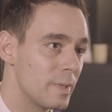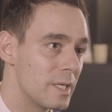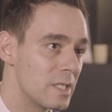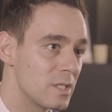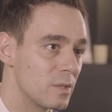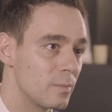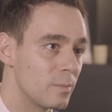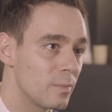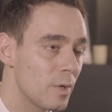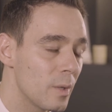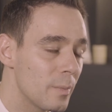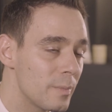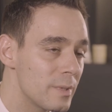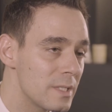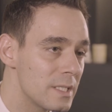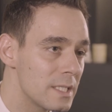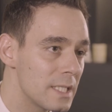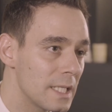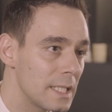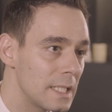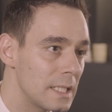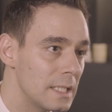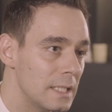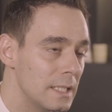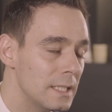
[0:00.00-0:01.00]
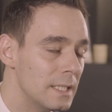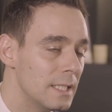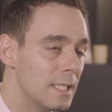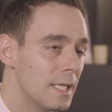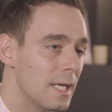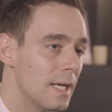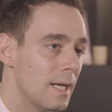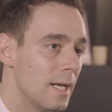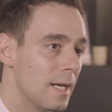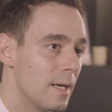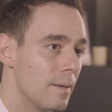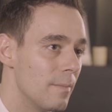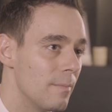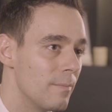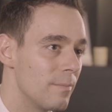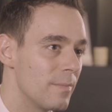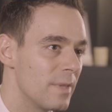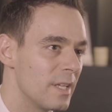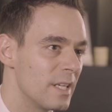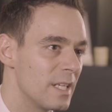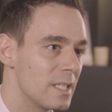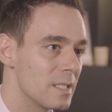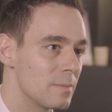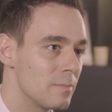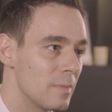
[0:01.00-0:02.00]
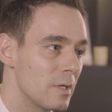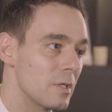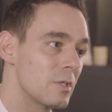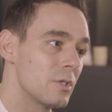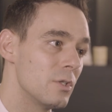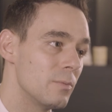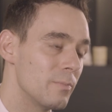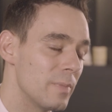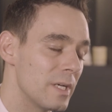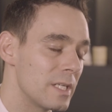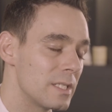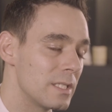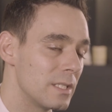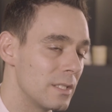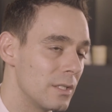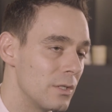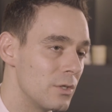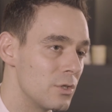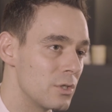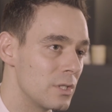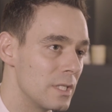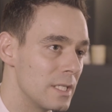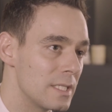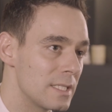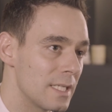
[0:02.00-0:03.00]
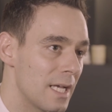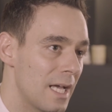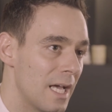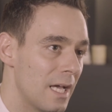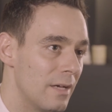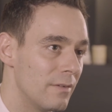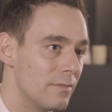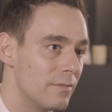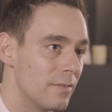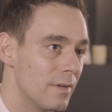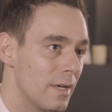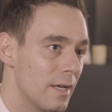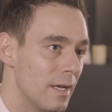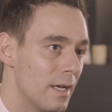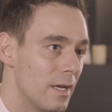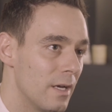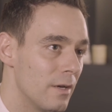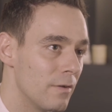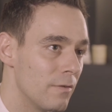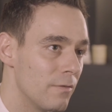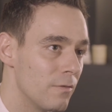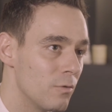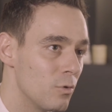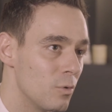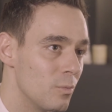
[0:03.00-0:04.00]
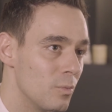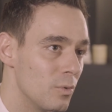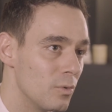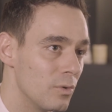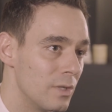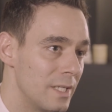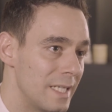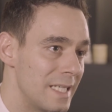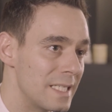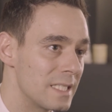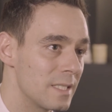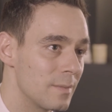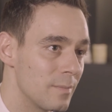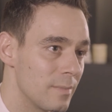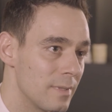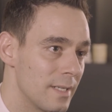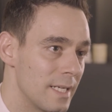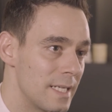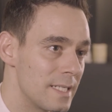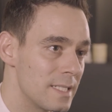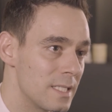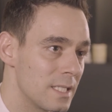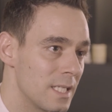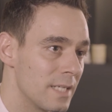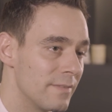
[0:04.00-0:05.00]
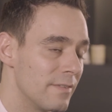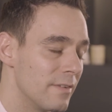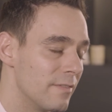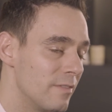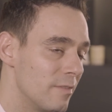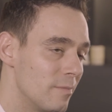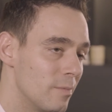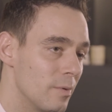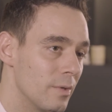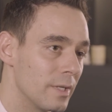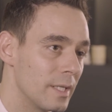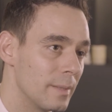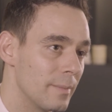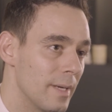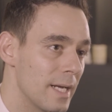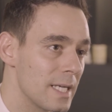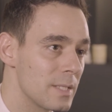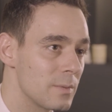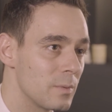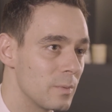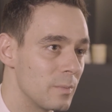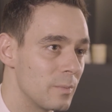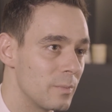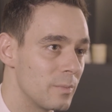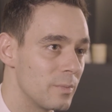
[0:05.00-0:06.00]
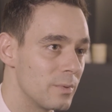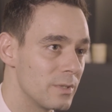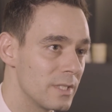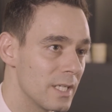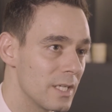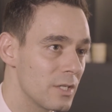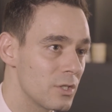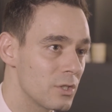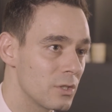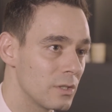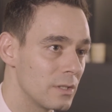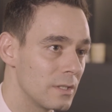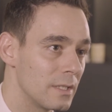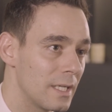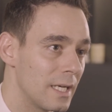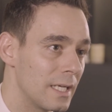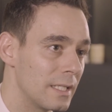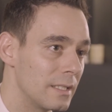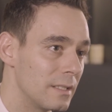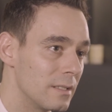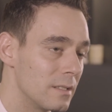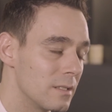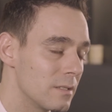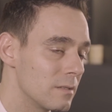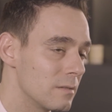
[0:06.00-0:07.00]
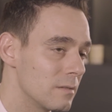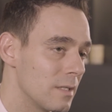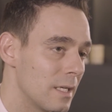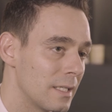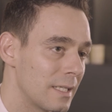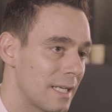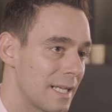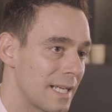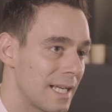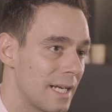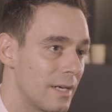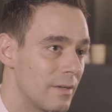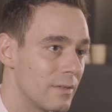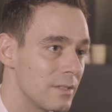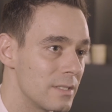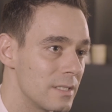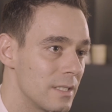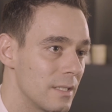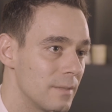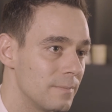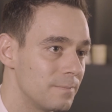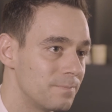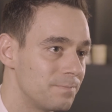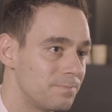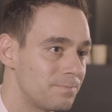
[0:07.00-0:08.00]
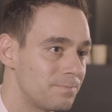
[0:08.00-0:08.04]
piece of property, then it's much better usually to have a formal lease in place to give everybody maximum protection and clarity.